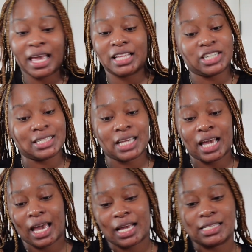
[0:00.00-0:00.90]
just in
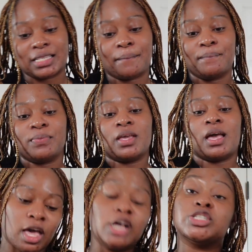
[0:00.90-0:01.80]
case.
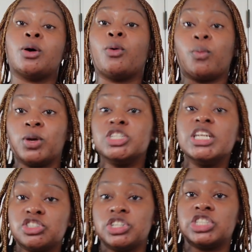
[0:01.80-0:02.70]
So we
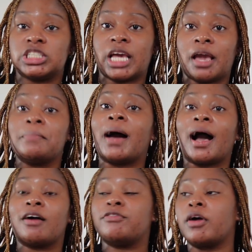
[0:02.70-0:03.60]
literally just came
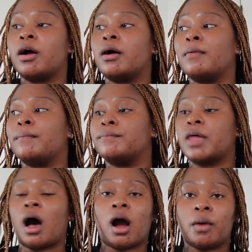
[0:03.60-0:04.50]
back from the
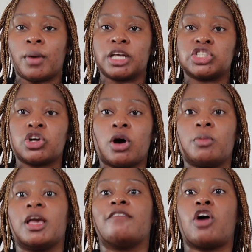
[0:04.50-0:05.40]
hardware store.
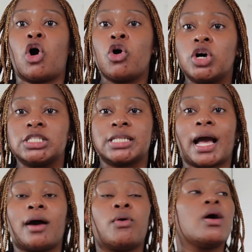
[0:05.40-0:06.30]
We have a hose
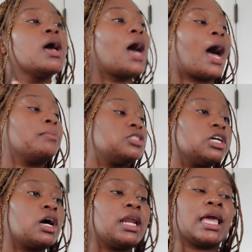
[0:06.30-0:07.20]
now. I'm
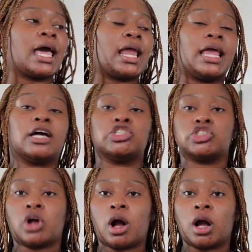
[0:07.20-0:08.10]
still gonna get like a
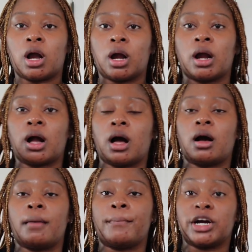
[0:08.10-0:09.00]
stronger
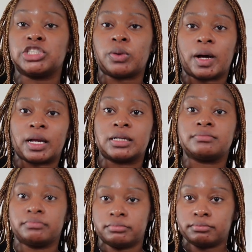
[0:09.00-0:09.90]
pressure water.
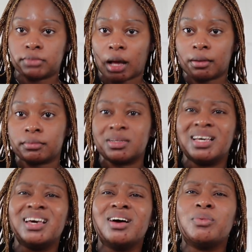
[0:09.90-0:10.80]

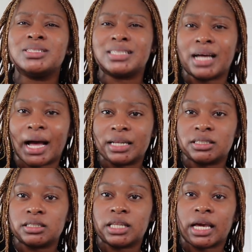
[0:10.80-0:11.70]
What's the
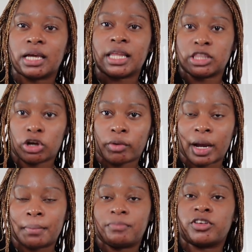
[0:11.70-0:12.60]
handle thing? Like the
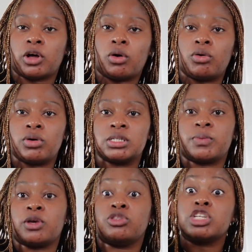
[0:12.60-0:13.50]
grip for the hose, but the